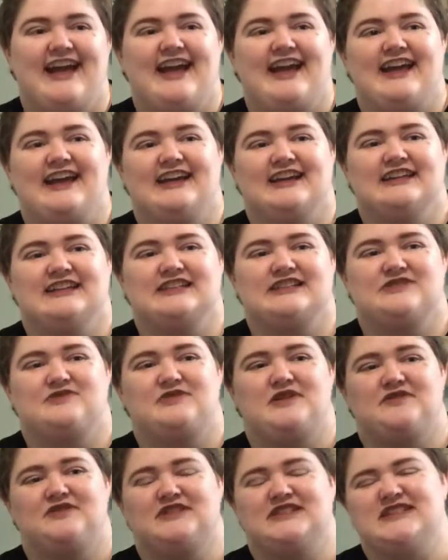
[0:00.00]
And
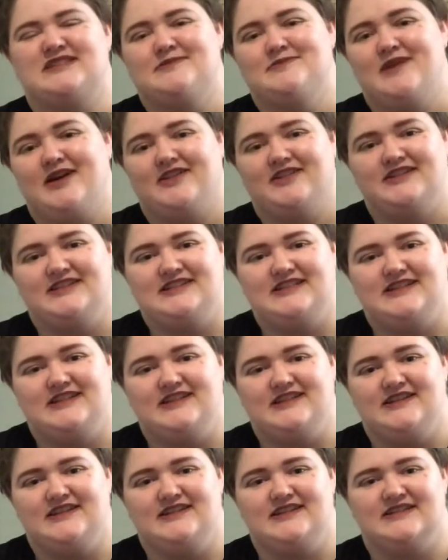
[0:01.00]
we would smell the
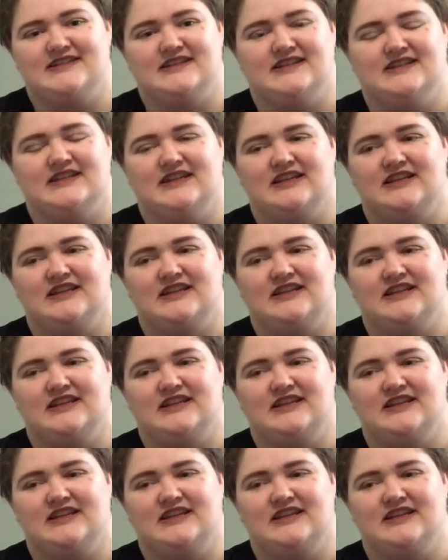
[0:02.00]
teas, and